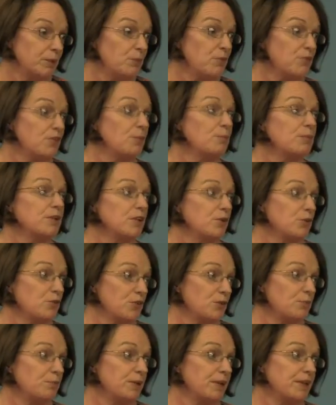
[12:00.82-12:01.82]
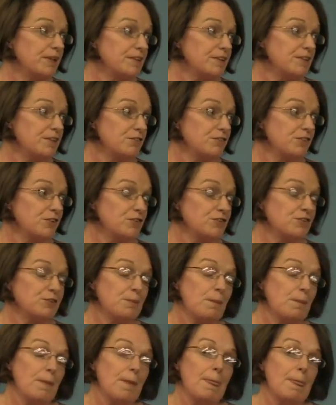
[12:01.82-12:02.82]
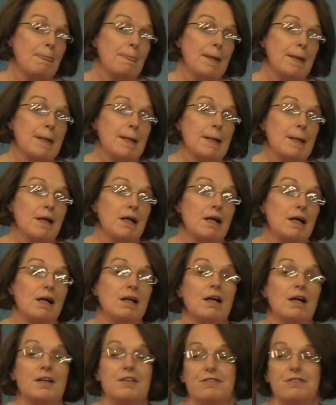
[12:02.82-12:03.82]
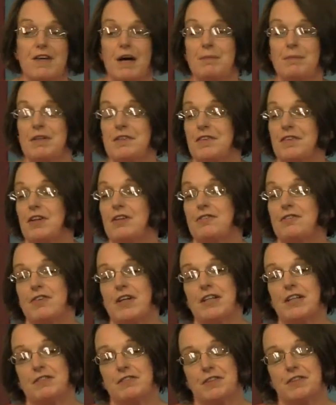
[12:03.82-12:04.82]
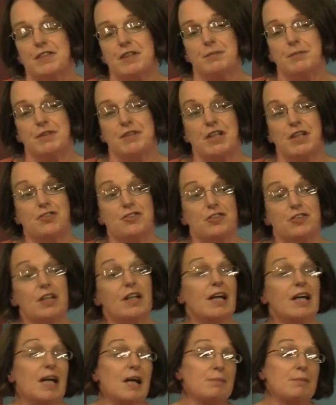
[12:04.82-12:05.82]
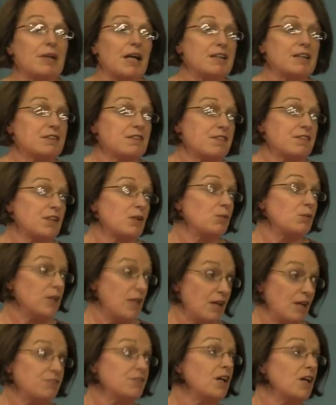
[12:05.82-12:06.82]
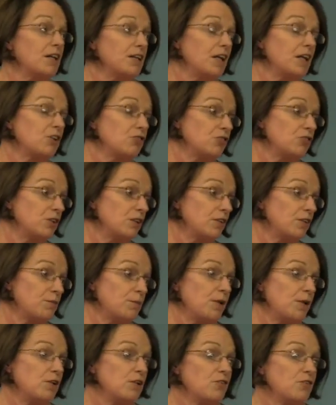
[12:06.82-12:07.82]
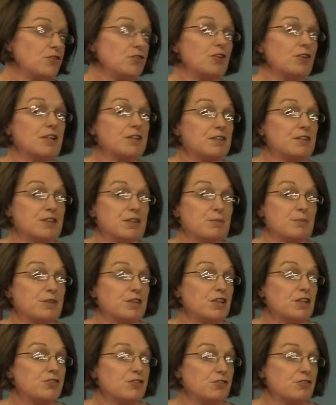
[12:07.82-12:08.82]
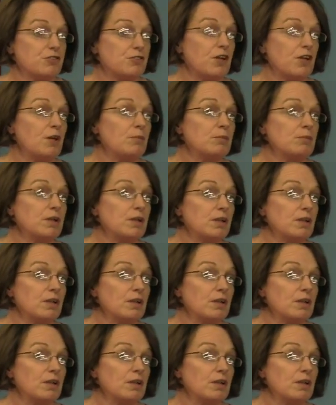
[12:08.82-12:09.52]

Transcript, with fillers: He was somebody who was completely different. A lot of families are afraid of intimidation, and I am glad to say we have not actually experienced direct intimidation from